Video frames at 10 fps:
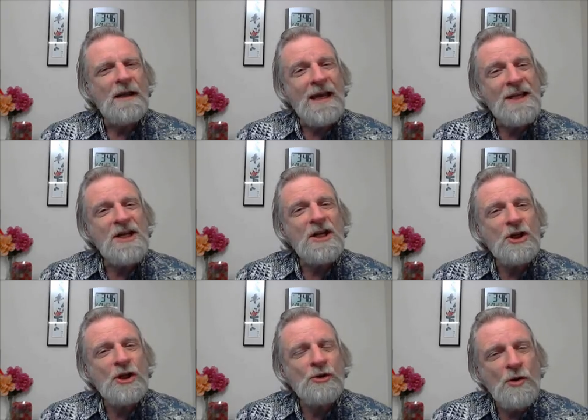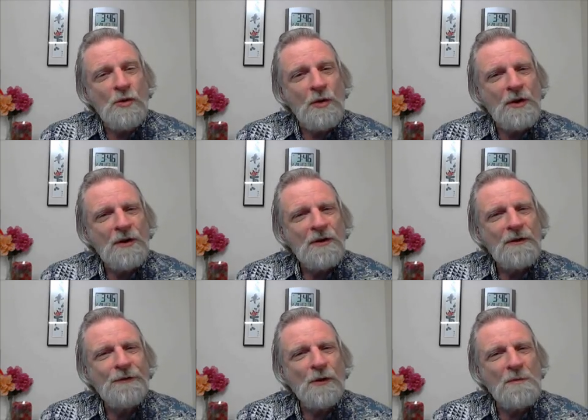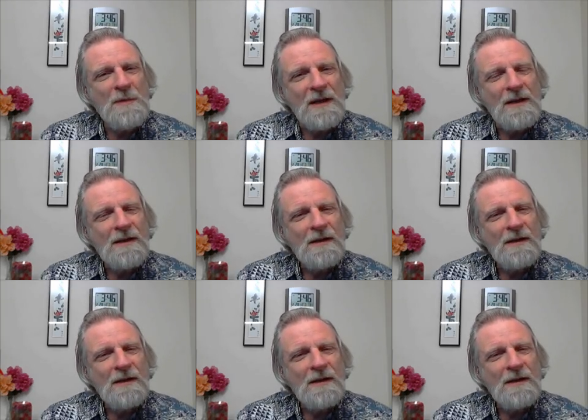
Is it truth for me?